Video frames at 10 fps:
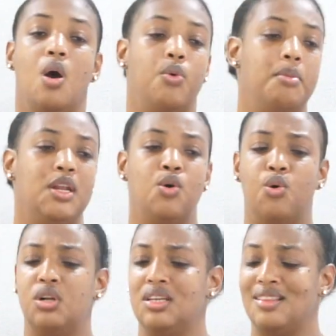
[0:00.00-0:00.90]
Women
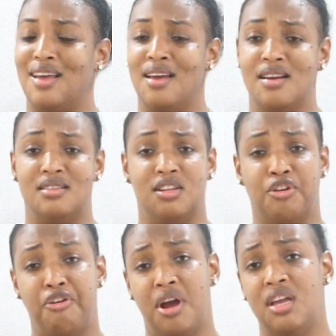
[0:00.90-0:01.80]
holding their heads and
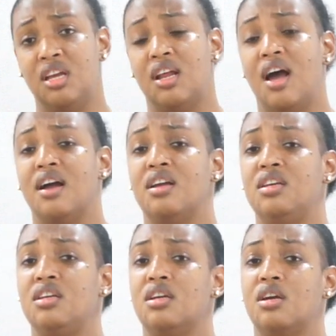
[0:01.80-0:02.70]
crying in
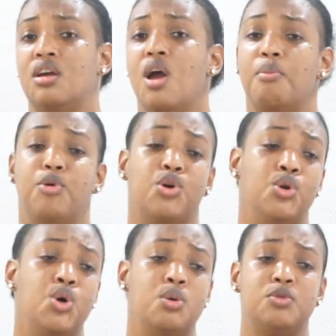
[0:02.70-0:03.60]
agony,
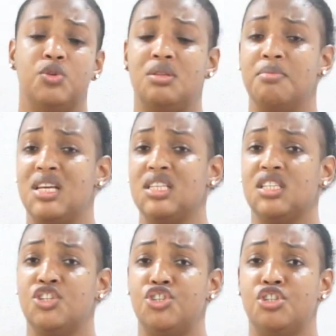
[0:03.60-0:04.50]
broken homes with mothers
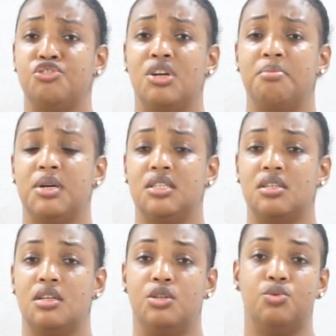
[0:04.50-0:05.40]
and children but
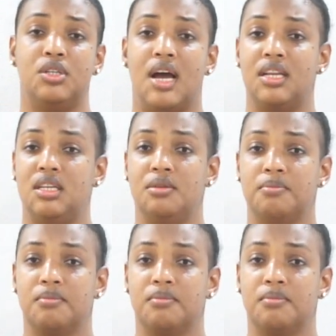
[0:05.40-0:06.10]
no daddy.